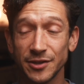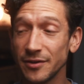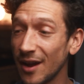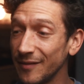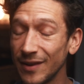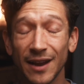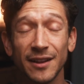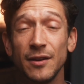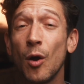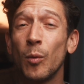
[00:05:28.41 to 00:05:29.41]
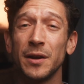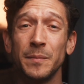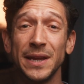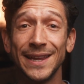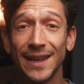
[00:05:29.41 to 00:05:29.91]
You're not even going to know where to
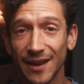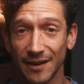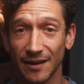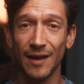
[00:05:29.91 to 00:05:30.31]
begin.